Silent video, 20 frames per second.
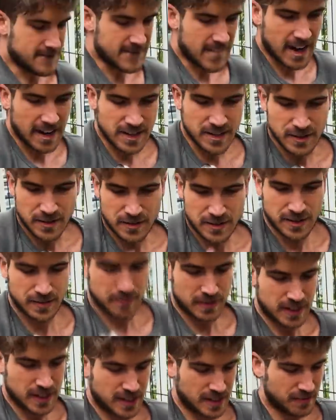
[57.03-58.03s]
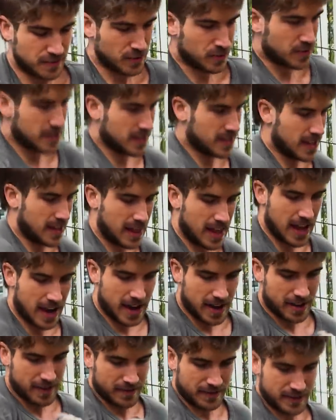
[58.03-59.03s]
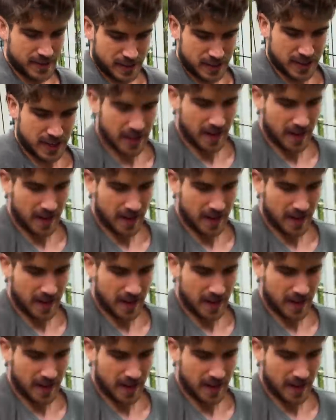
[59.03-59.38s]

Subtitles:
I know, I want to give you all the labs.